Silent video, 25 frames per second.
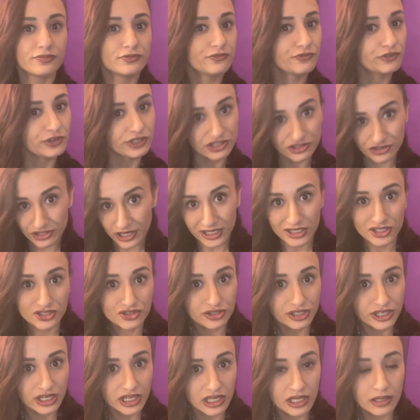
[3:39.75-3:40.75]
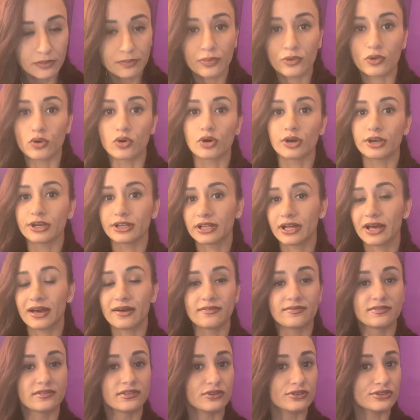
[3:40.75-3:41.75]
freeze-dried shrimp or he'll
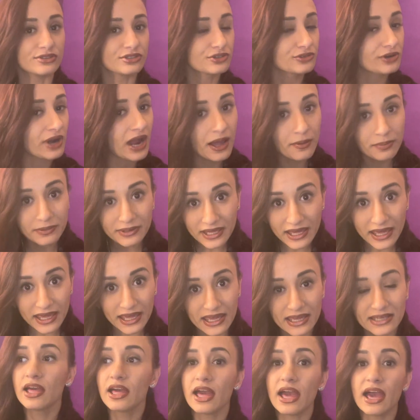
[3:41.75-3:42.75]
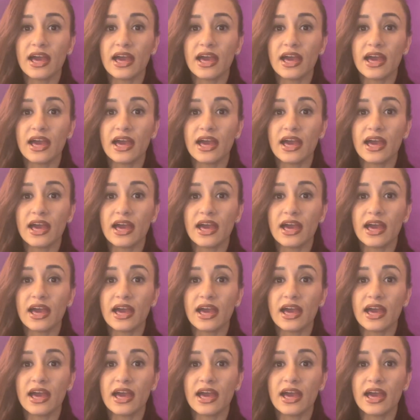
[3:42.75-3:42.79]
have those crab cakes.